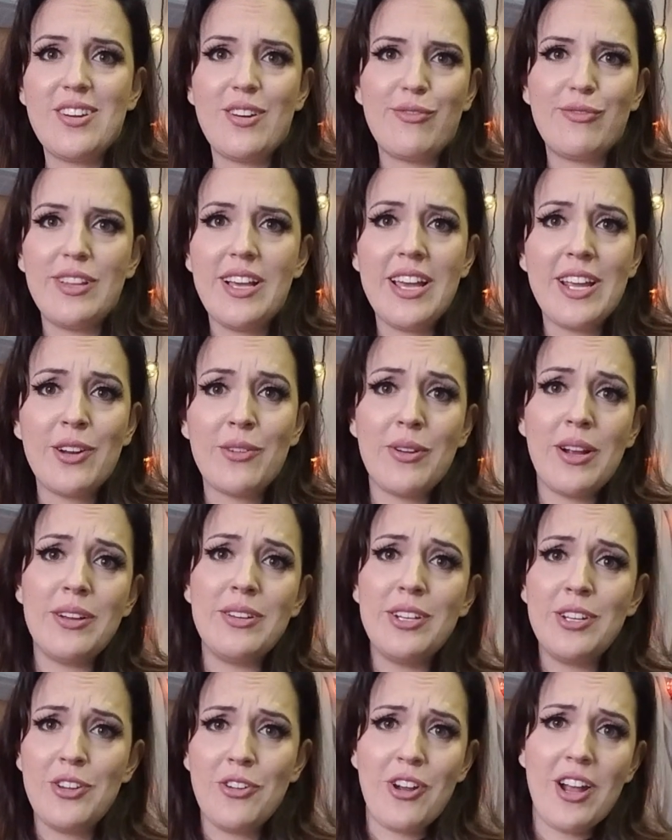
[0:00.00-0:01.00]
stuff lying
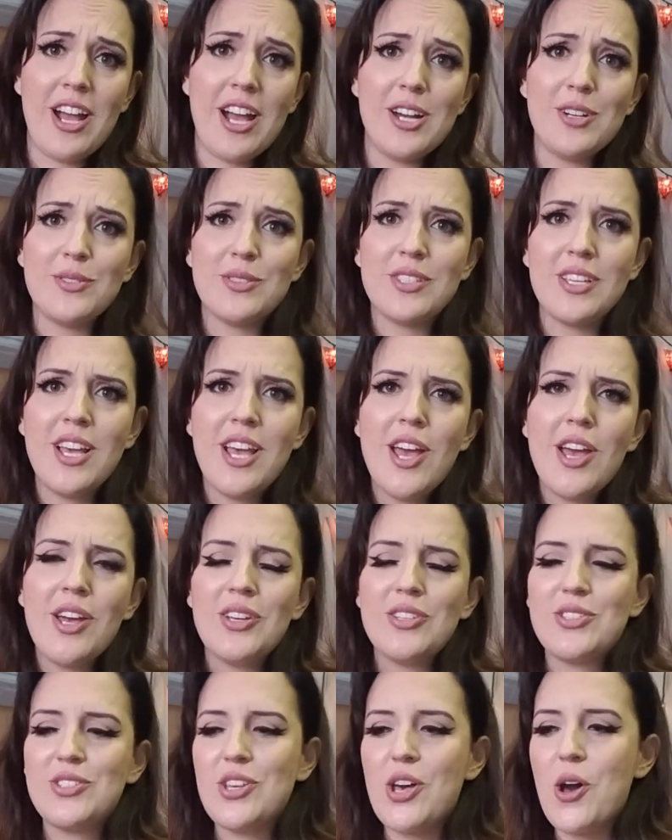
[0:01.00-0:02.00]
around in your house.
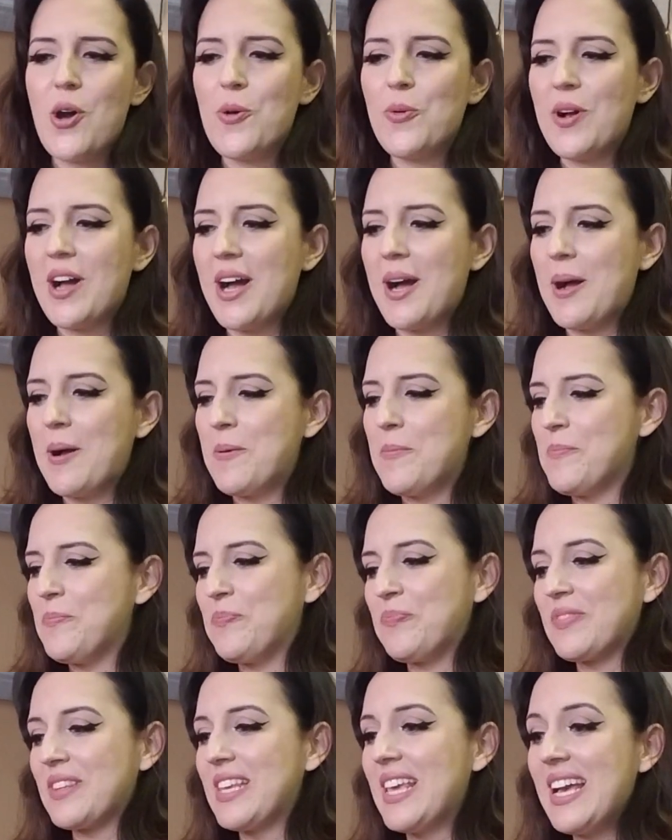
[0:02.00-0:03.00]
So
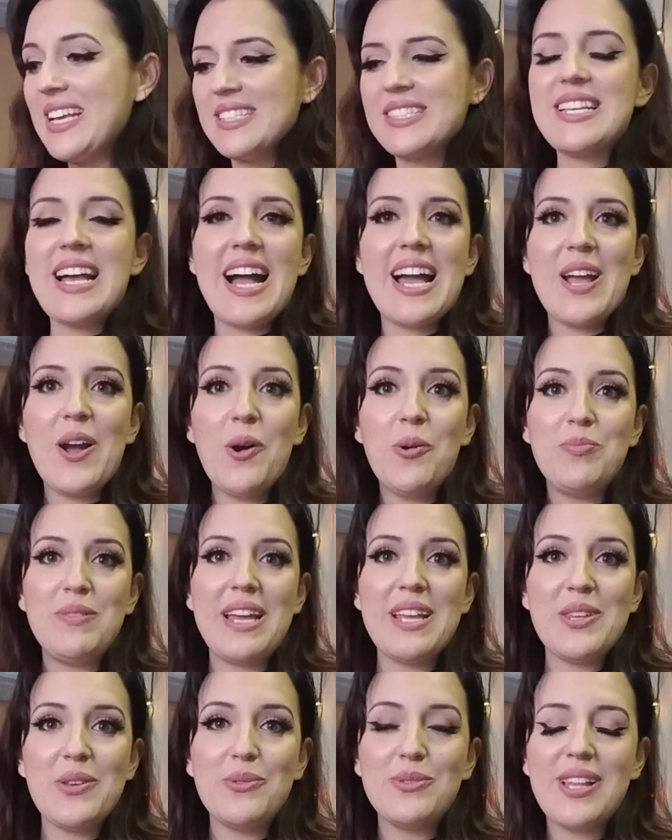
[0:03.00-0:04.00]
yes, I hope
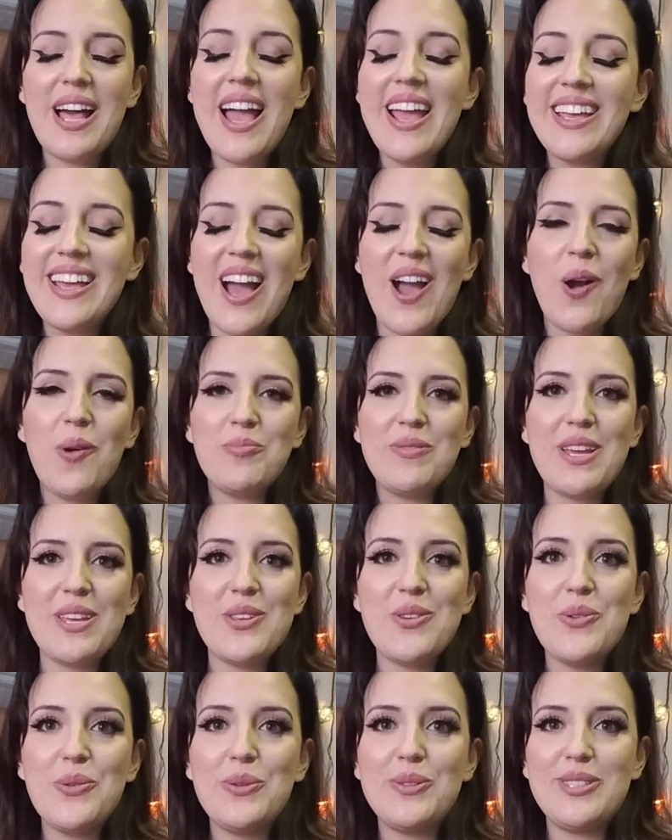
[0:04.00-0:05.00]
that you like, I hope that
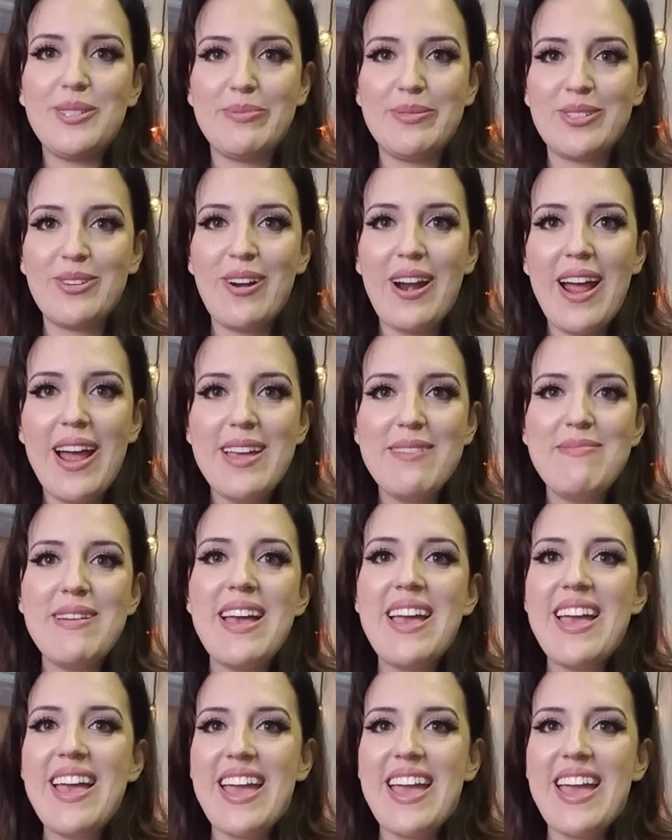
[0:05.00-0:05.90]
you subscribe,